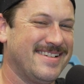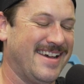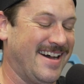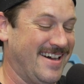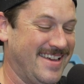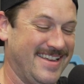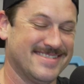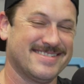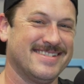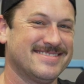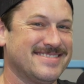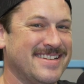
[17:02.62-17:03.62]
Yeah, he's
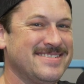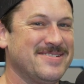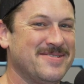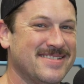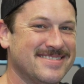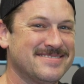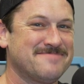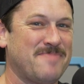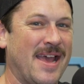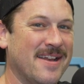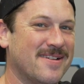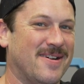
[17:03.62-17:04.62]
going to send you his
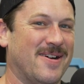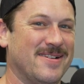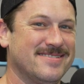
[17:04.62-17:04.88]
paint cart